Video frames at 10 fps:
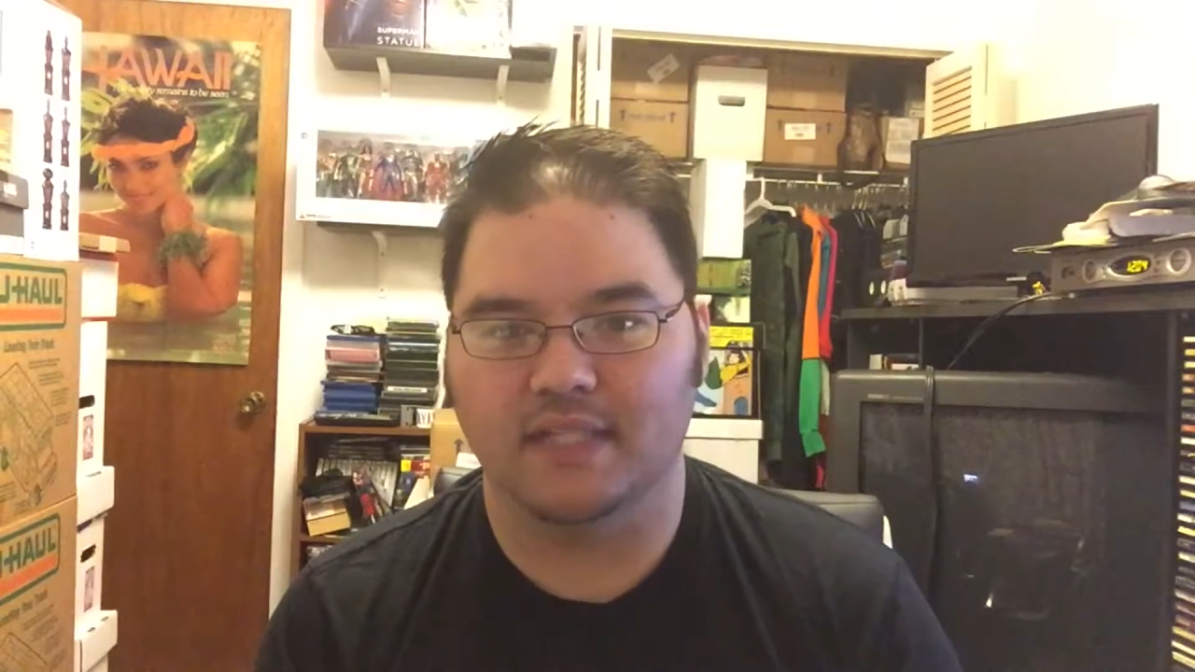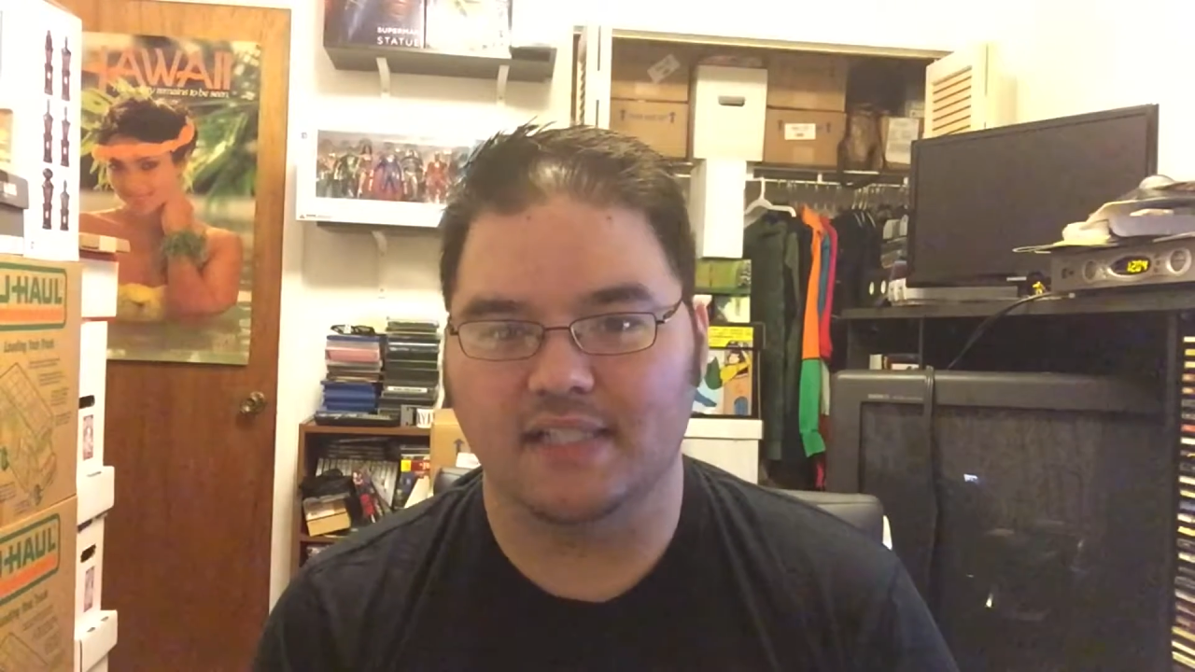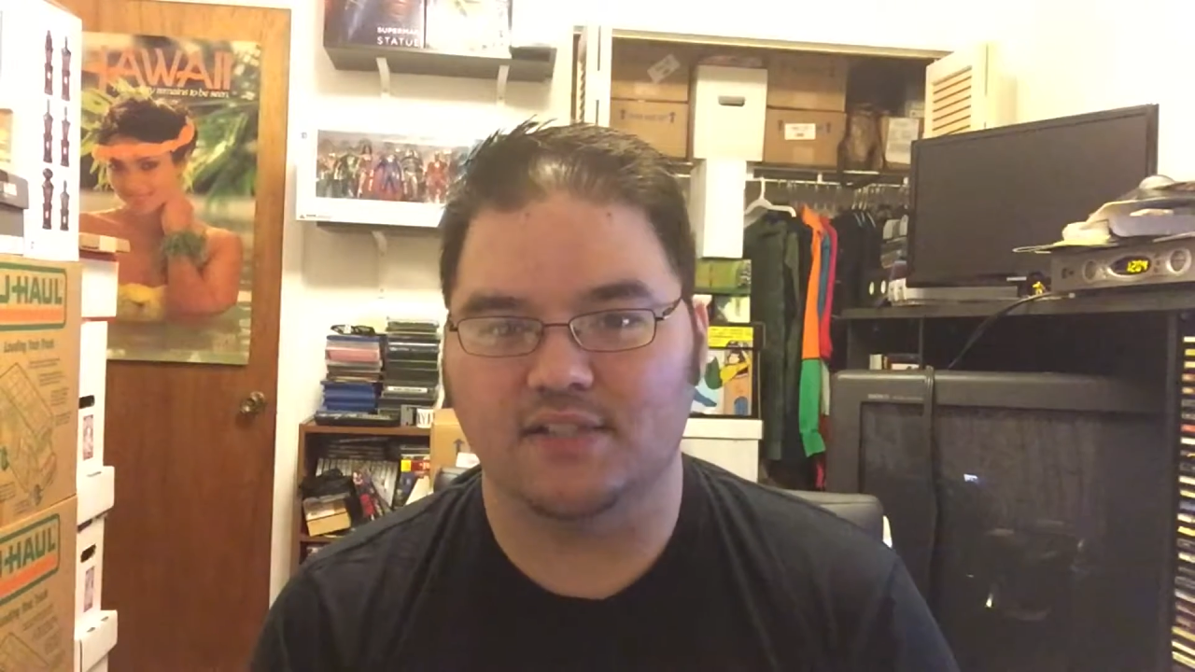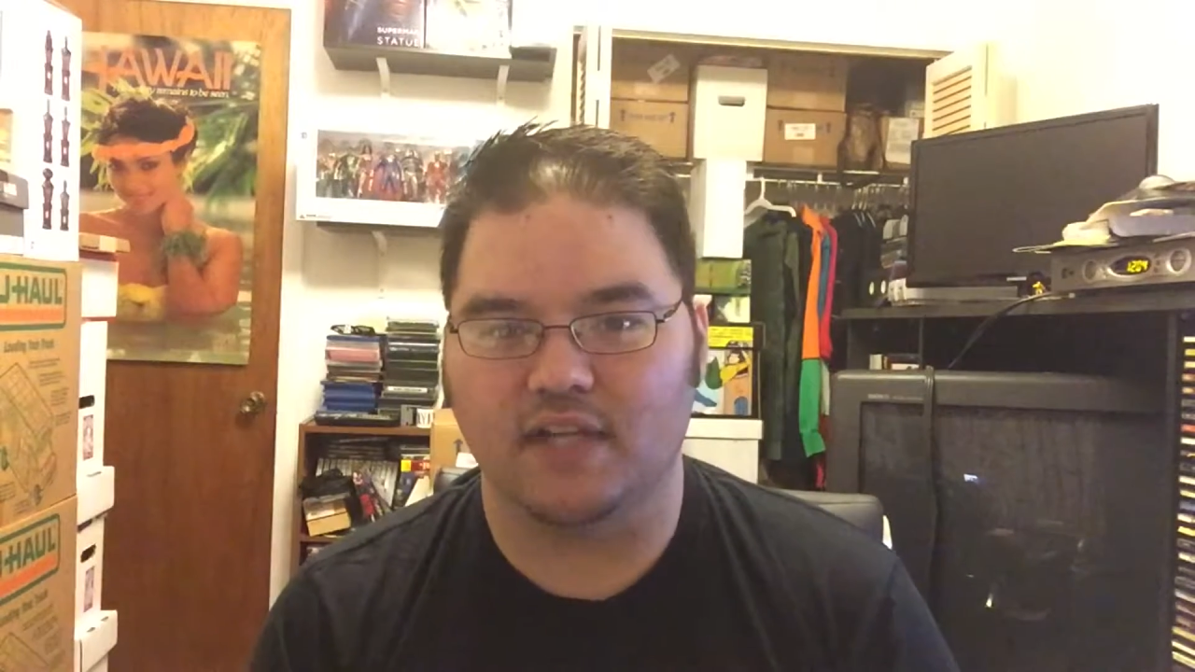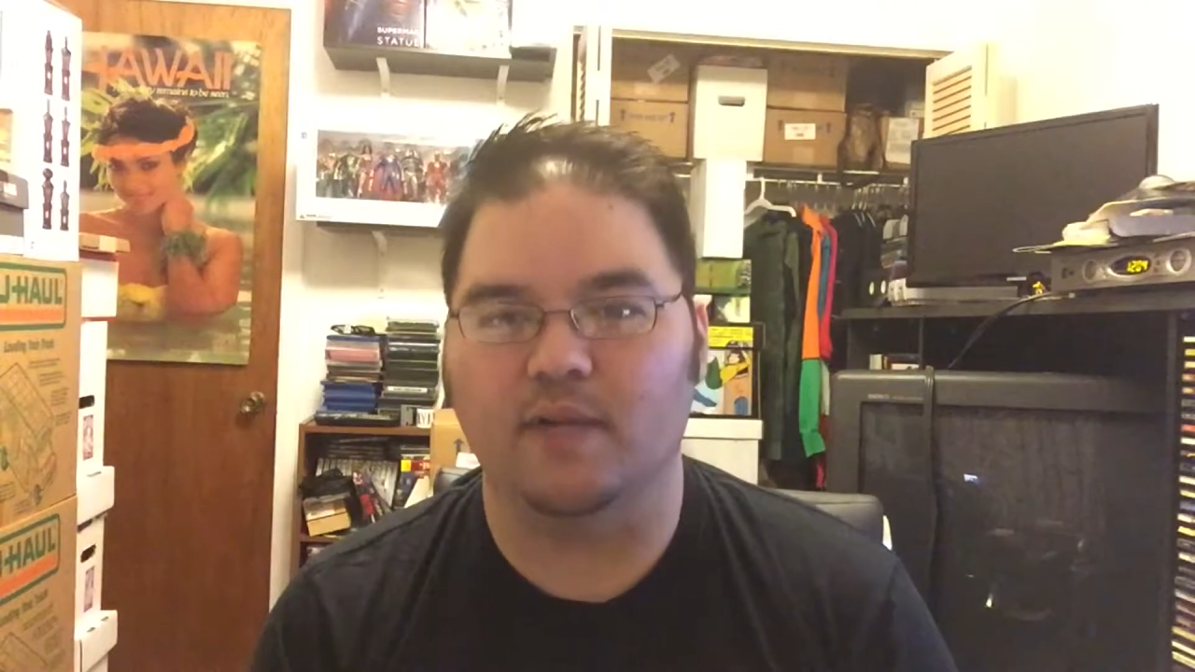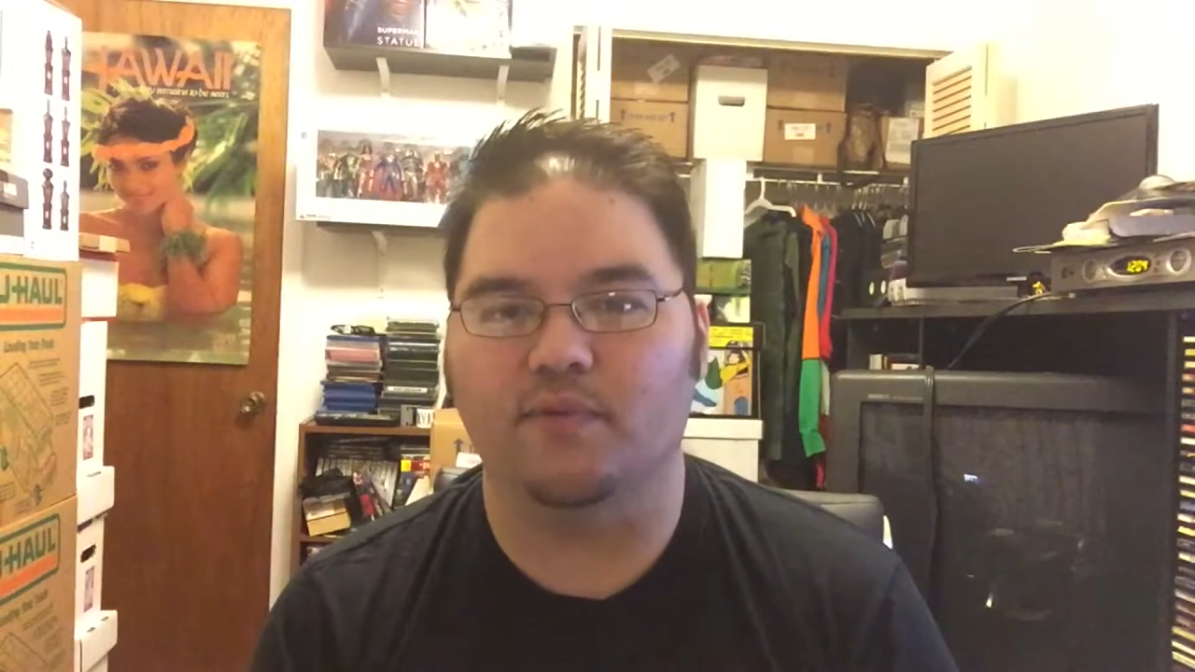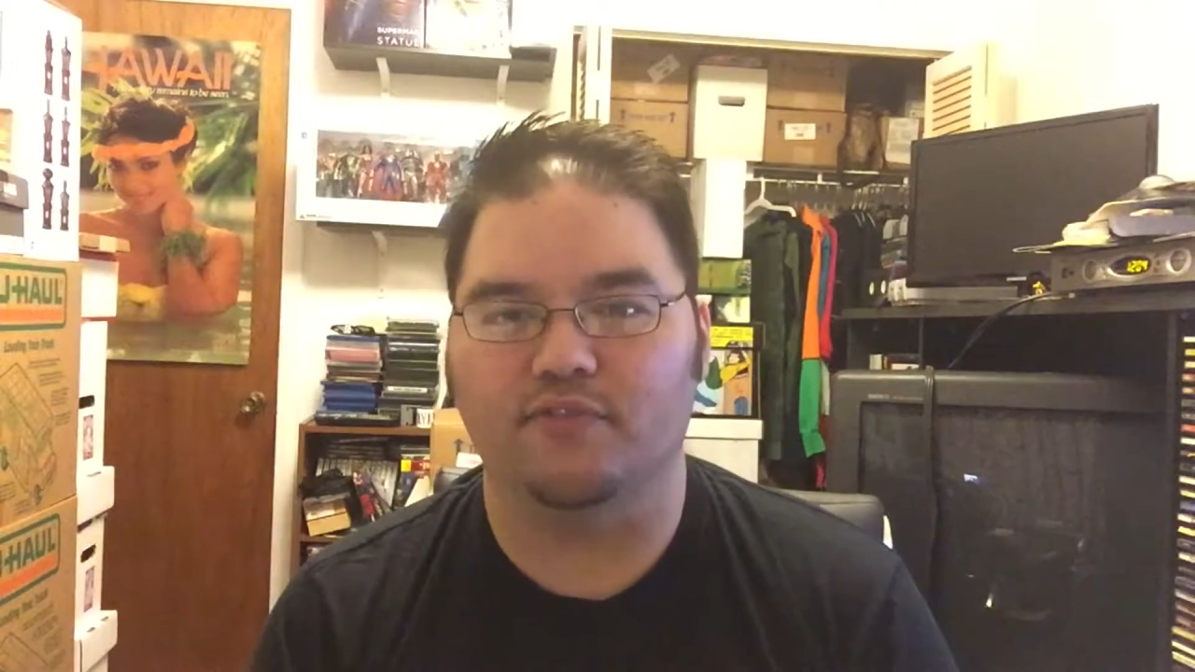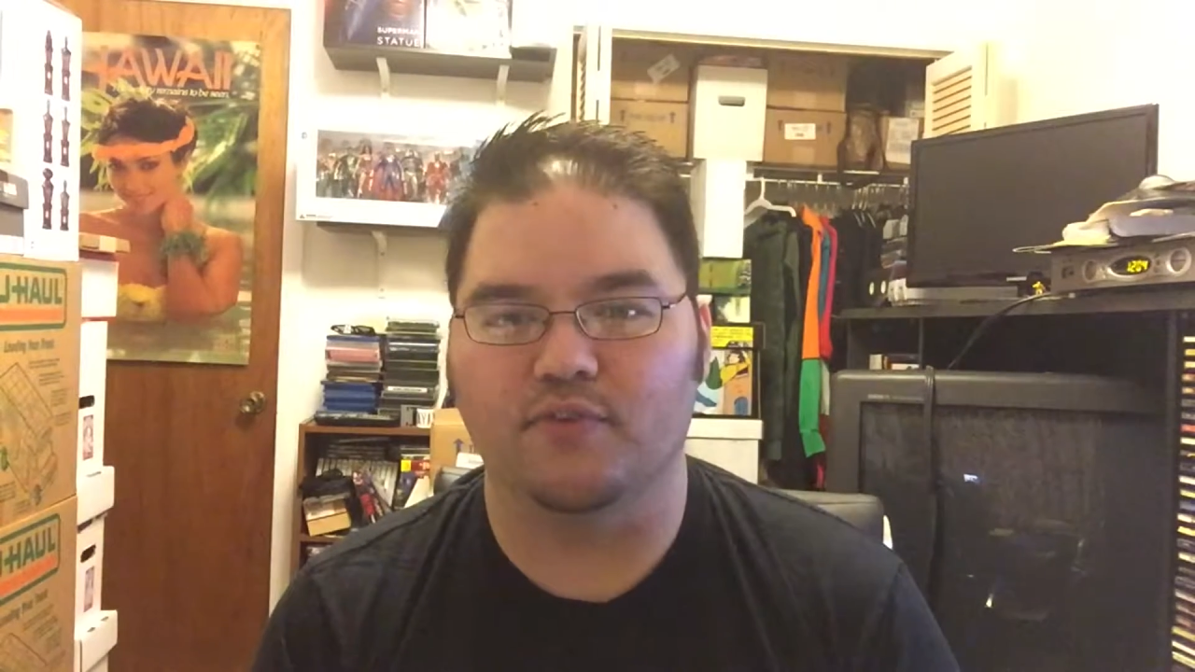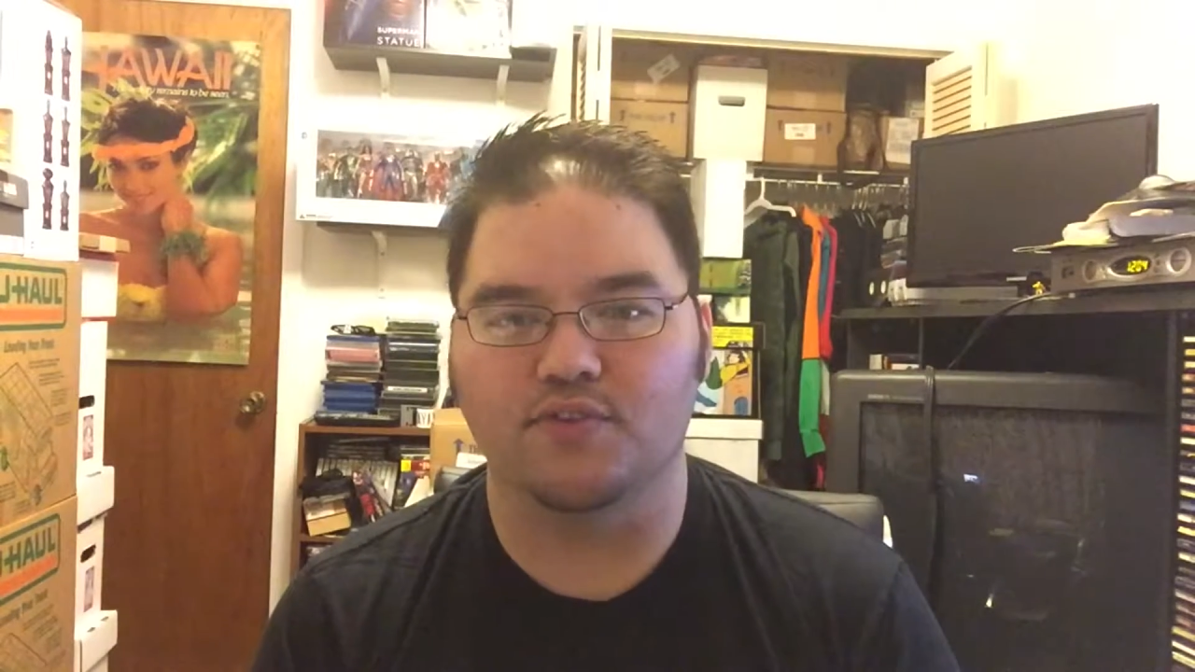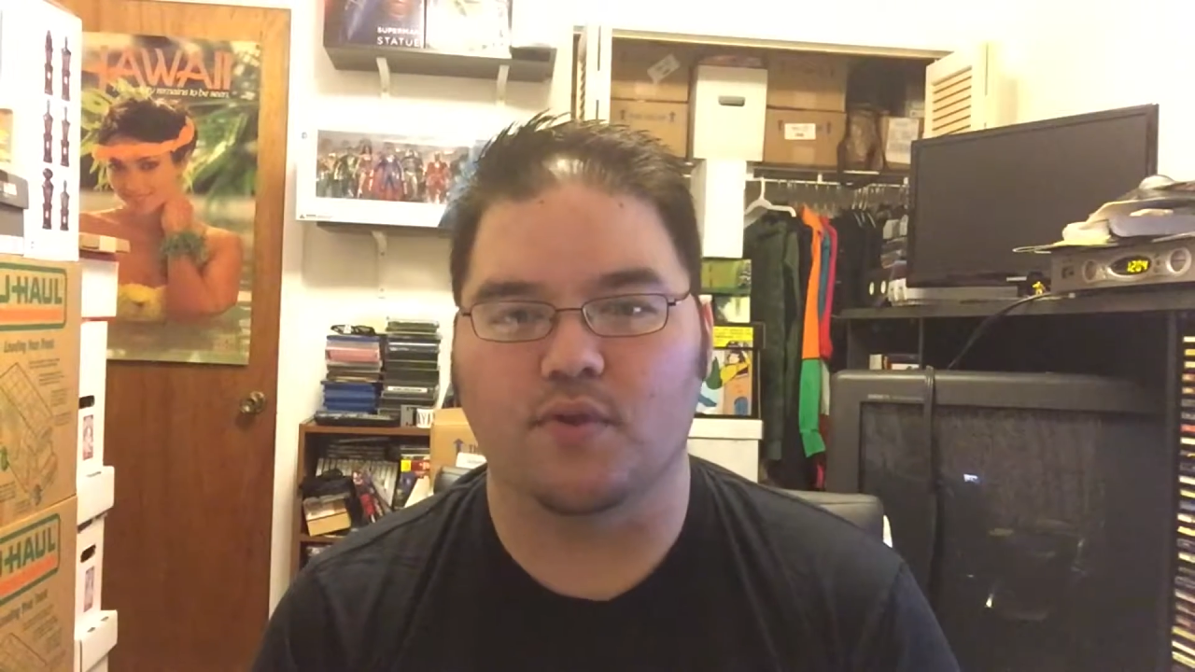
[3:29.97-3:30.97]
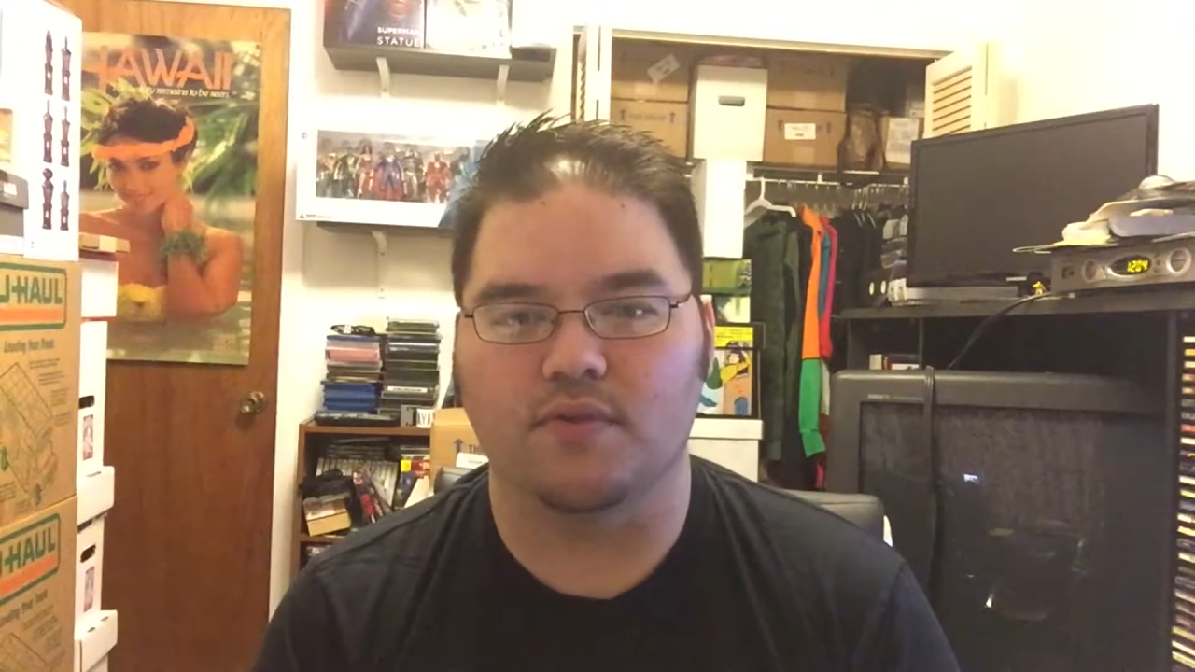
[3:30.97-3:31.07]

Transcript: I still kind of prefer